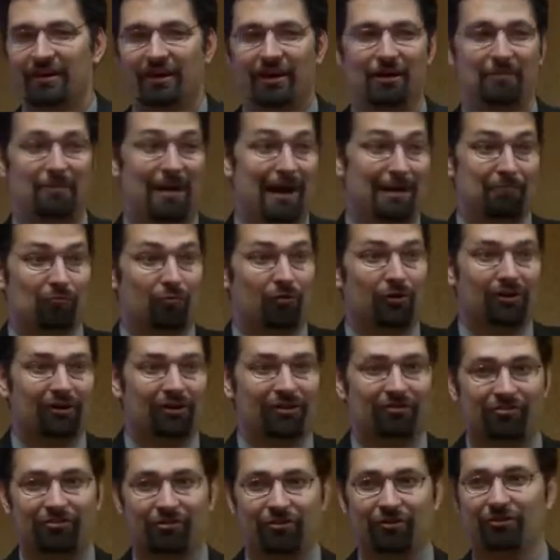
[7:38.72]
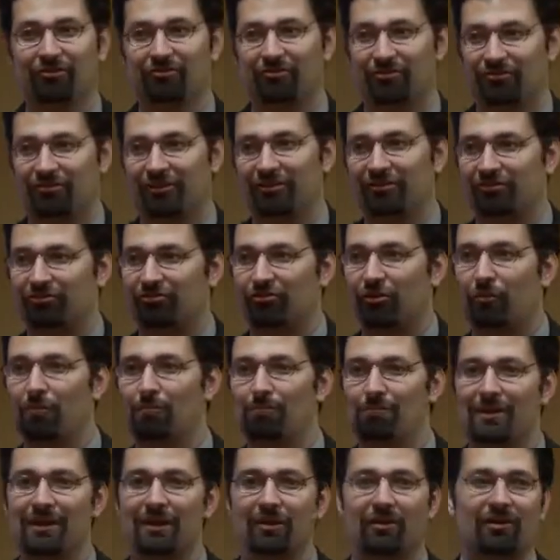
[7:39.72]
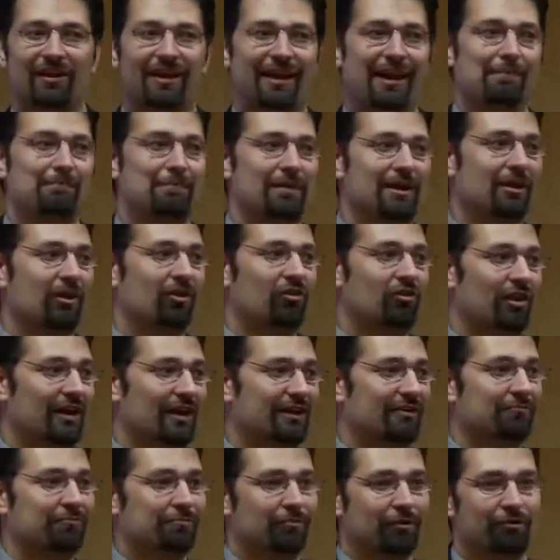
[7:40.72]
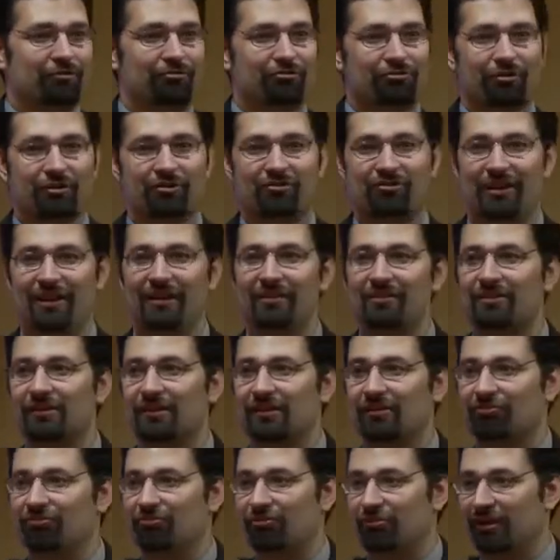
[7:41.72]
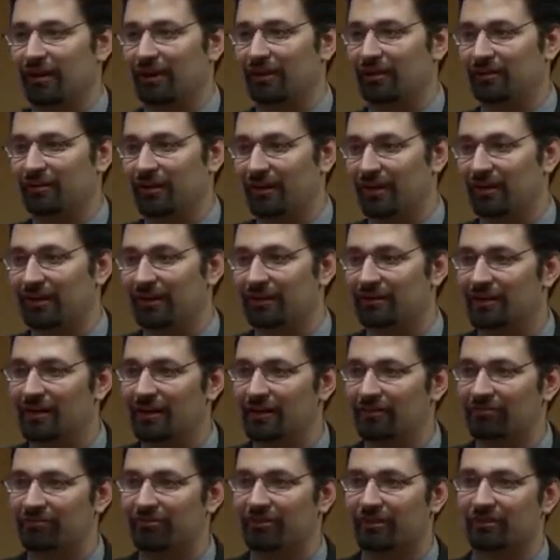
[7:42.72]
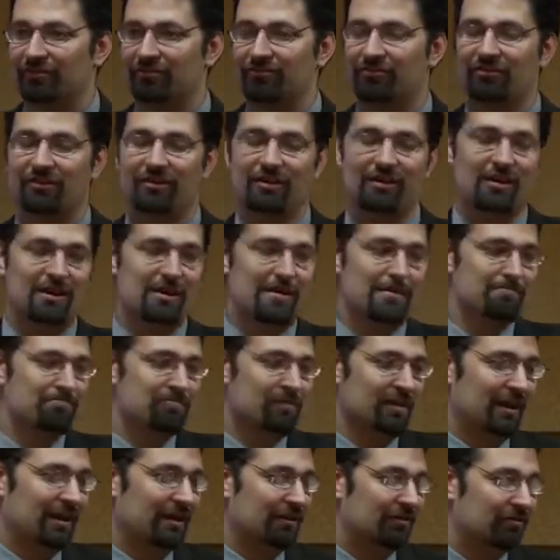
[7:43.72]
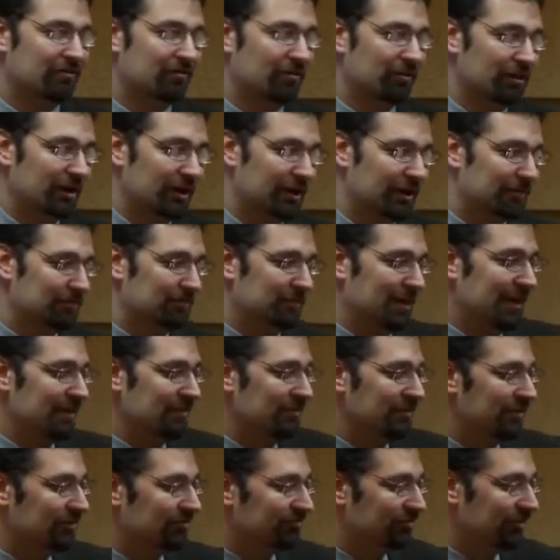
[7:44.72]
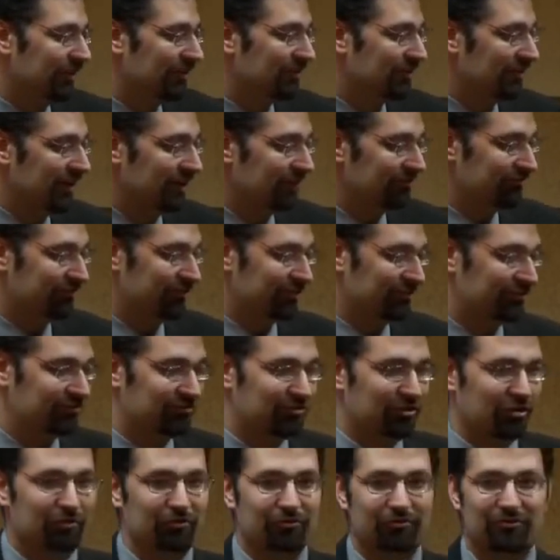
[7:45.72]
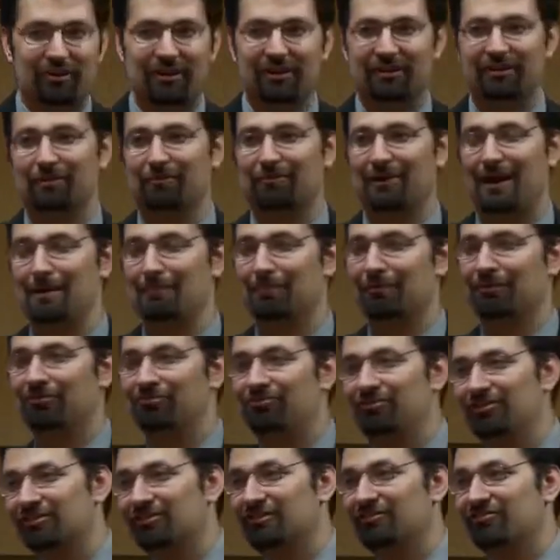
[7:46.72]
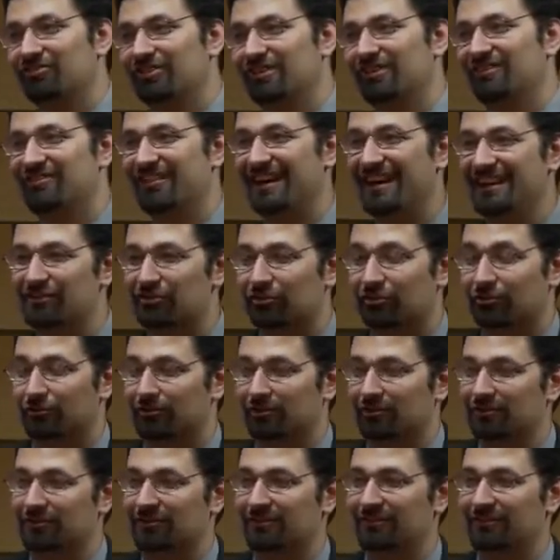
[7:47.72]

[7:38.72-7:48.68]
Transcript: I'm willing to, it's just I just don't meet a lot. I meet a lot of pro-choice atheists and agnostics. And atheists and agnostics don't take the Bible as seriously as I do.